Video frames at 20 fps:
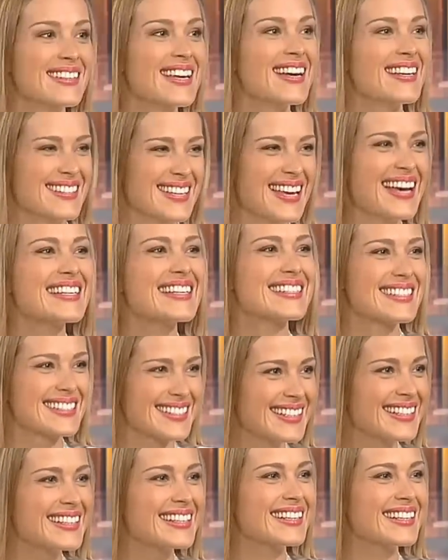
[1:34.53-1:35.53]
10th
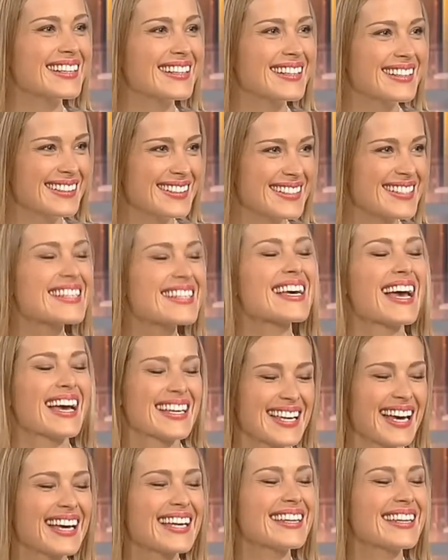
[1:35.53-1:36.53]
anniversary on the 26th.
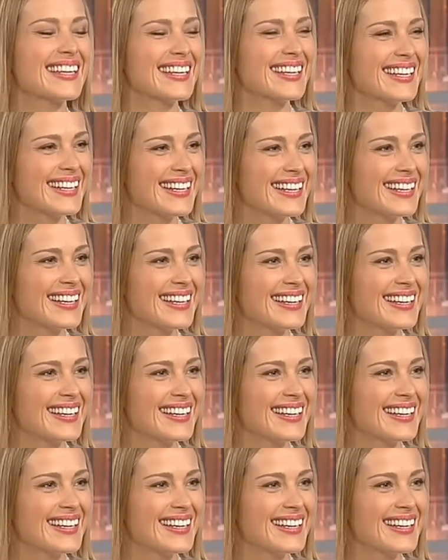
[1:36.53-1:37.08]
Exactly. The 10th